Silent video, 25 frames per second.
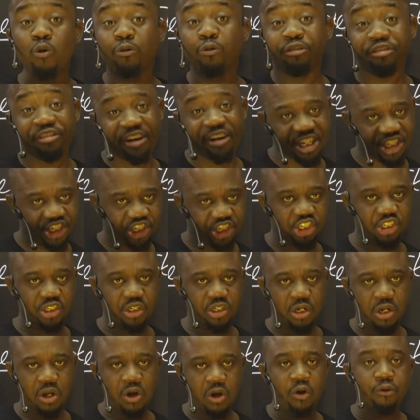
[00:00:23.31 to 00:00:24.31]
to fetch
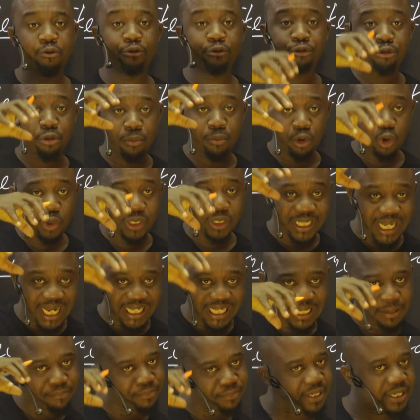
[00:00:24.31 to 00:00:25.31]
from your
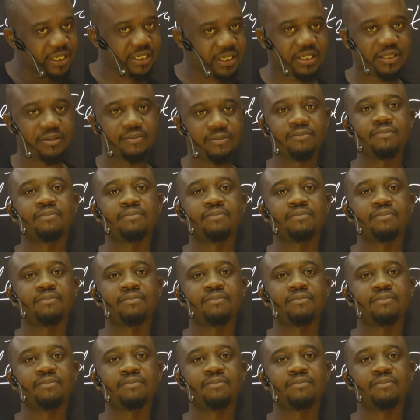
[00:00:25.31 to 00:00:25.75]
database